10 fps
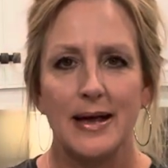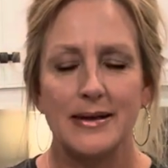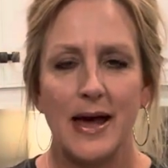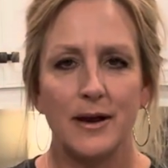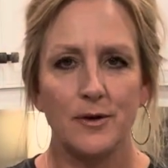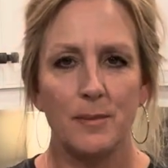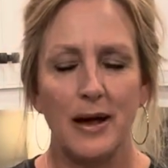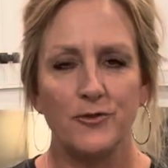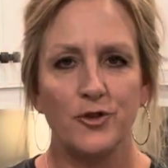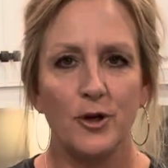Now I don't know
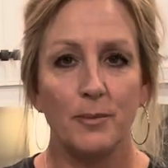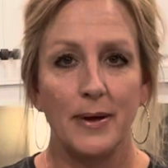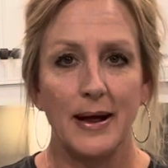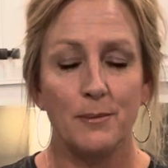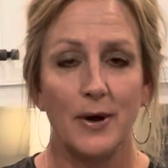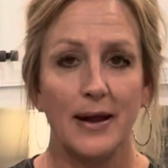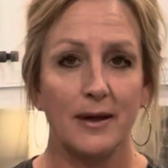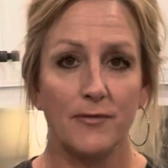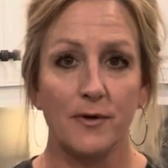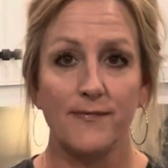about you, but I'm ready
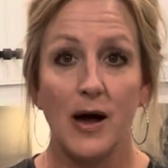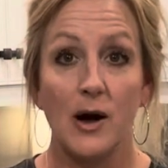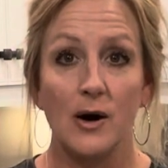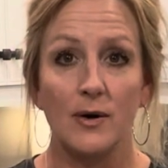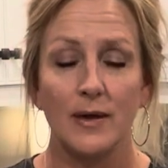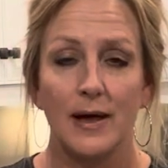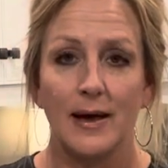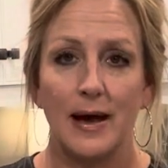for fall.